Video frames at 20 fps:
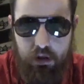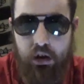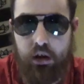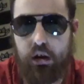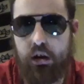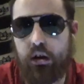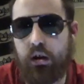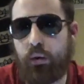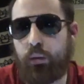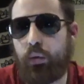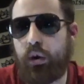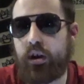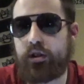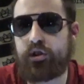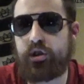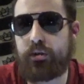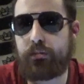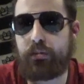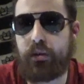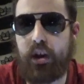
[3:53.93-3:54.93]
I don't watch
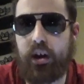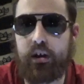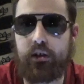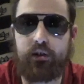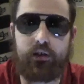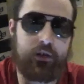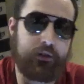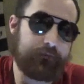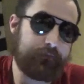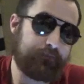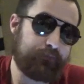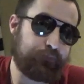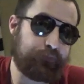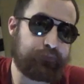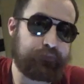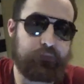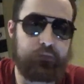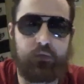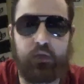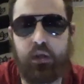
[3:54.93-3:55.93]
Impact, so...
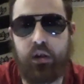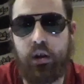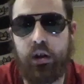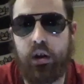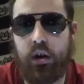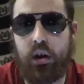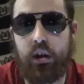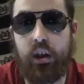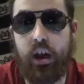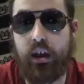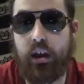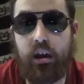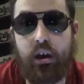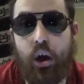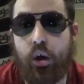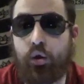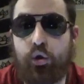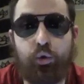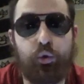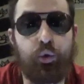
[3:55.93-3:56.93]
They could
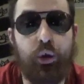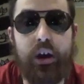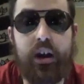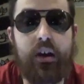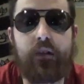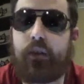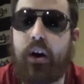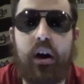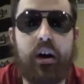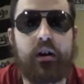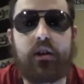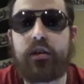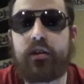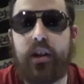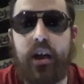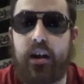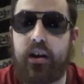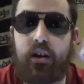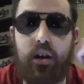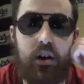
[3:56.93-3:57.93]
go to Ring of Honor,
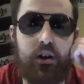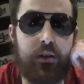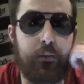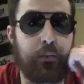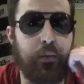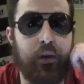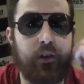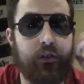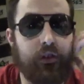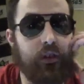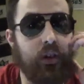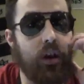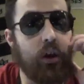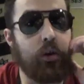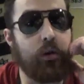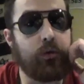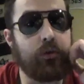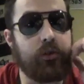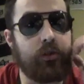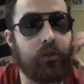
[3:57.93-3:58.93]
take on the
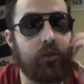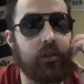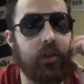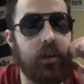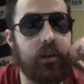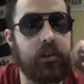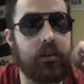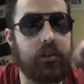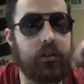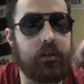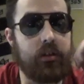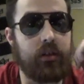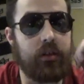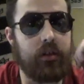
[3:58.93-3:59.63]
Briscoes, and...